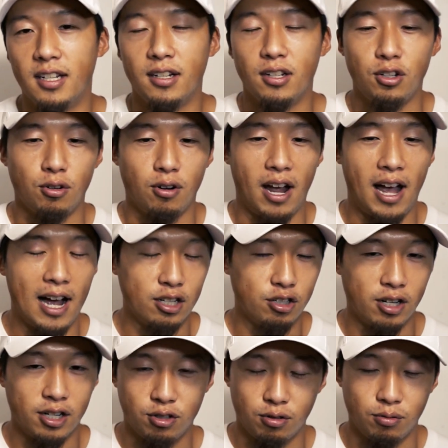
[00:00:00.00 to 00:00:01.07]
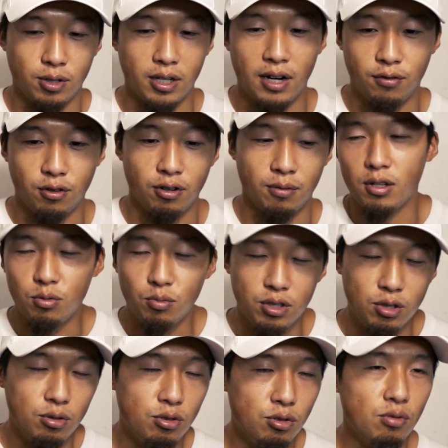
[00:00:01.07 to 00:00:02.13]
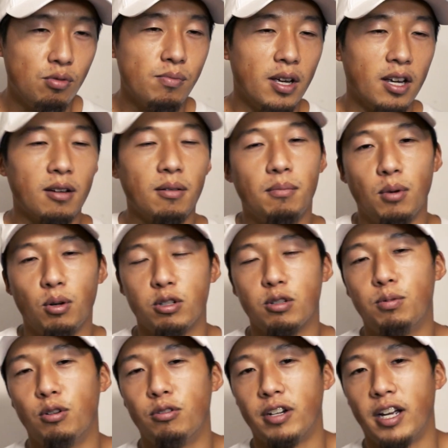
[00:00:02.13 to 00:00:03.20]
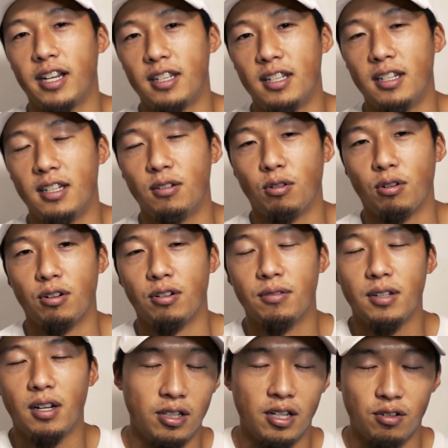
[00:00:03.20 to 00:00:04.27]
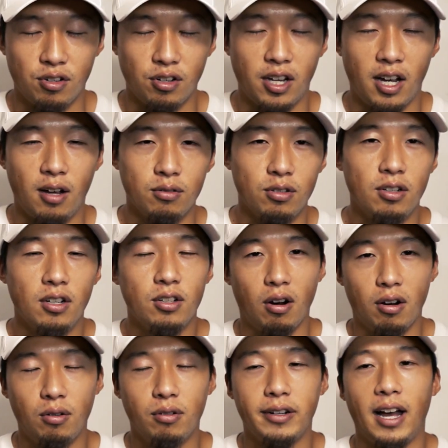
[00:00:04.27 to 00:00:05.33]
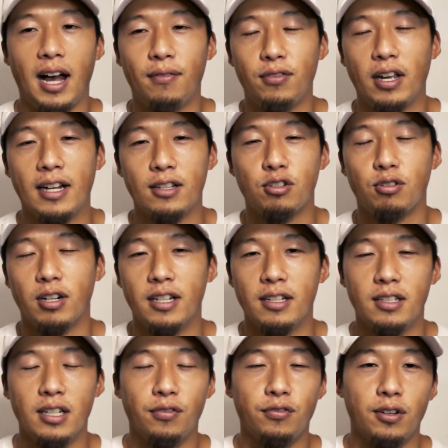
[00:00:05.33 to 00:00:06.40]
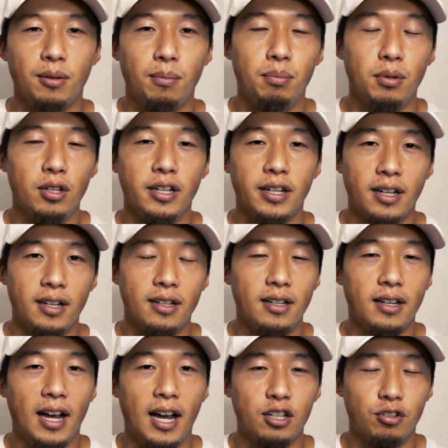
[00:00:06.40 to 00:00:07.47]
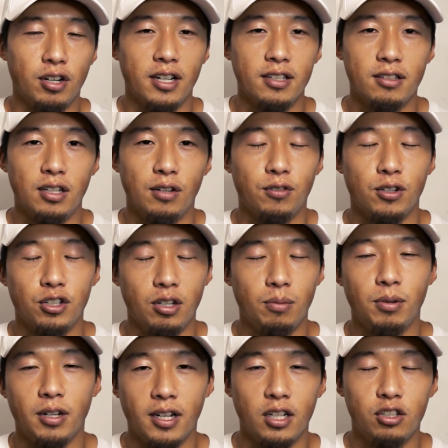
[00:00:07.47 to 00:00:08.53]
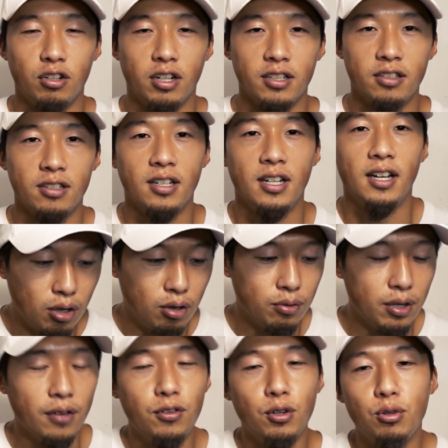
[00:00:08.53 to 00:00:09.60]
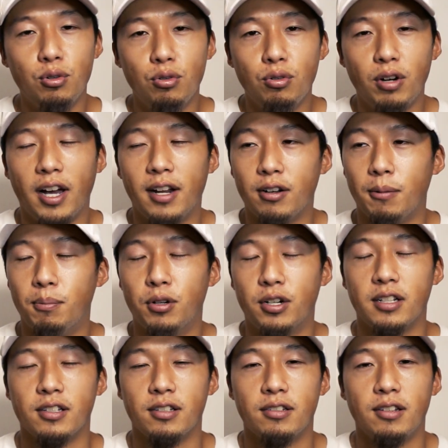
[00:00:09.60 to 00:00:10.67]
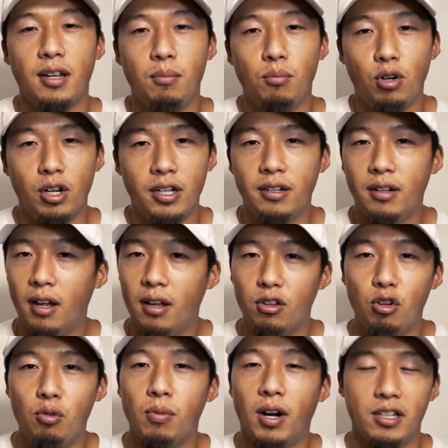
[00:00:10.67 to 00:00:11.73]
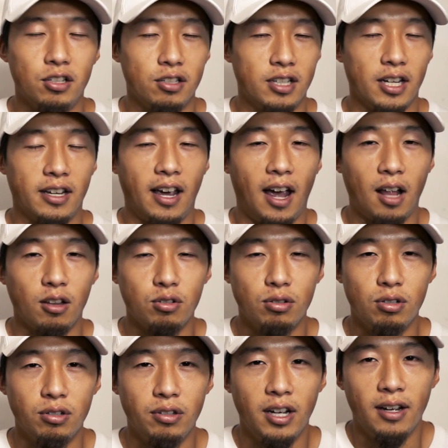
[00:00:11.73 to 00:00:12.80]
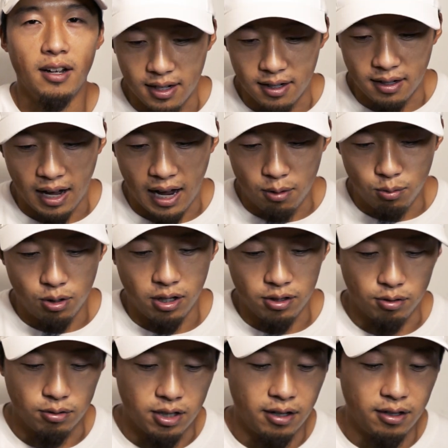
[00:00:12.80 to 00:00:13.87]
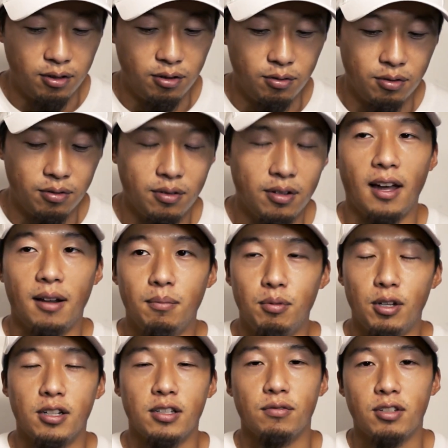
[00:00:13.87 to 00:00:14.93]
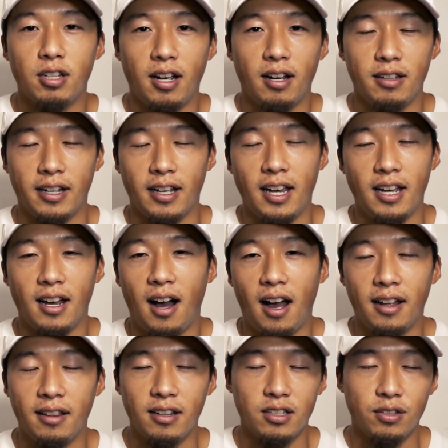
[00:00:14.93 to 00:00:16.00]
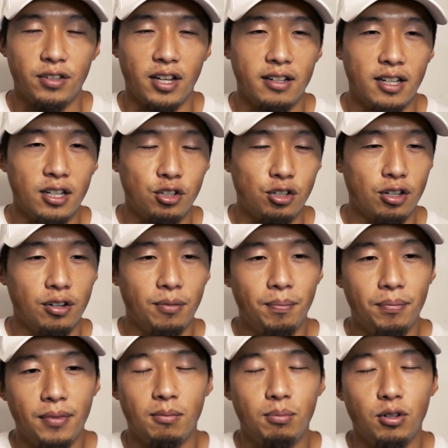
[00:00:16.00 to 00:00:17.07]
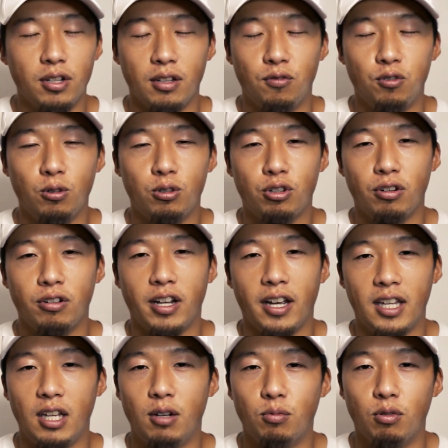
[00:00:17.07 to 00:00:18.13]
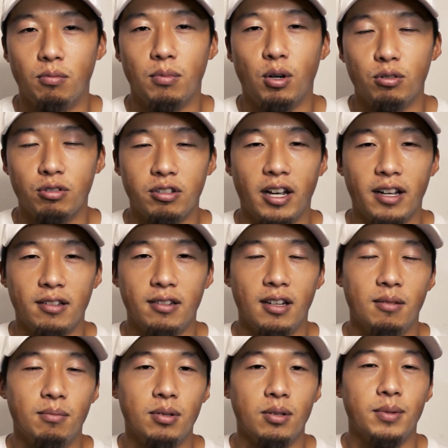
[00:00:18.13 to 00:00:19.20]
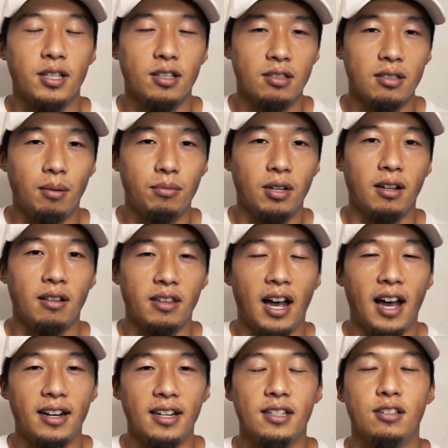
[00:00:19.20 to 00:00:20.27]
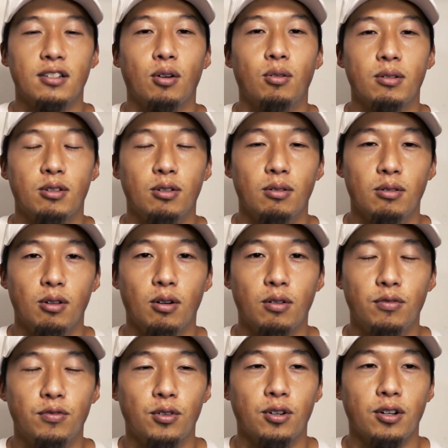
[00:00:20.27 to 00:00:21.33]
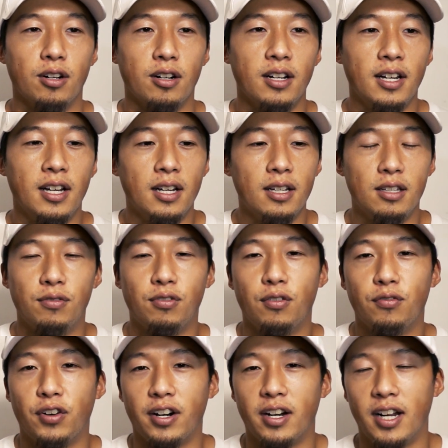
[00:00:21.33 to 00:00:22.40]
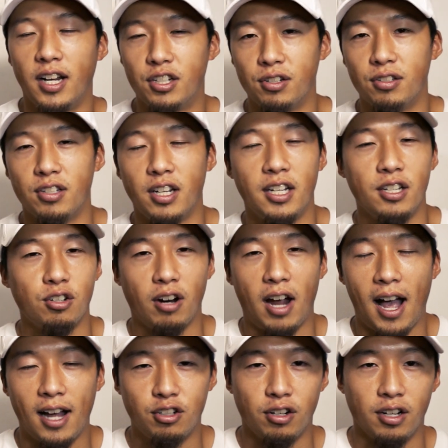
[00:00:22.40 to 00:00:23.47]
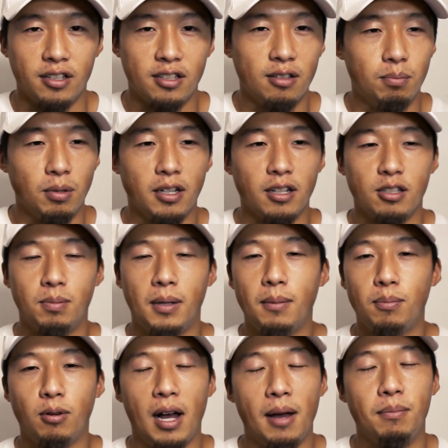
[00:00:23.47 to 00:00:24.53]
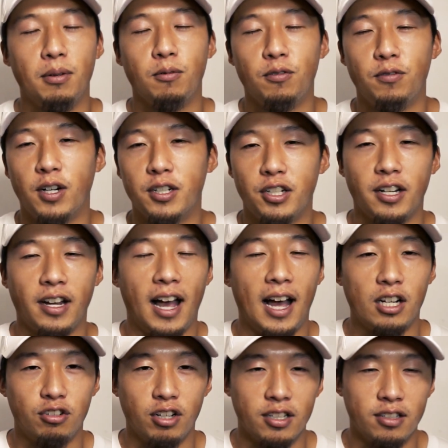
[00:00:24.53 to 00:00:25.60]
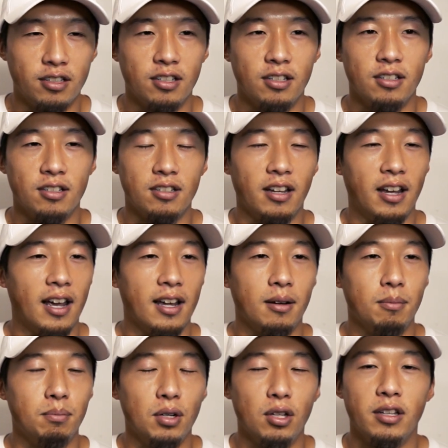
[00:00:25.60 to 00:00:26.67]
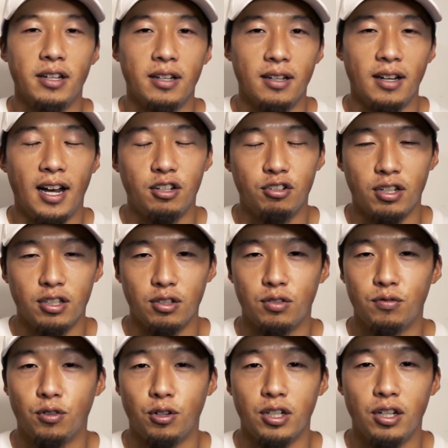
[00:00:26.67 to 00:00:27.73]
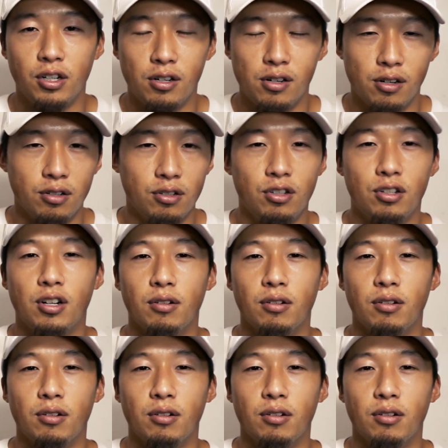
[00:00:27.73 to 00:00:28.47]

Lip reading: in your address or whatever. Because when you do make multiple Nike or sneakers accounts, you are going to have to enter a different billing address, different shipping address. So if you do end up putting the same one, you might just get canceled. And I will also tell you that because of tech like AI and things of that nature, at some point in the future, Nike will most likely implement something that is going to look for different variations in your address, because people have been fudging addresses and billing addresses for years,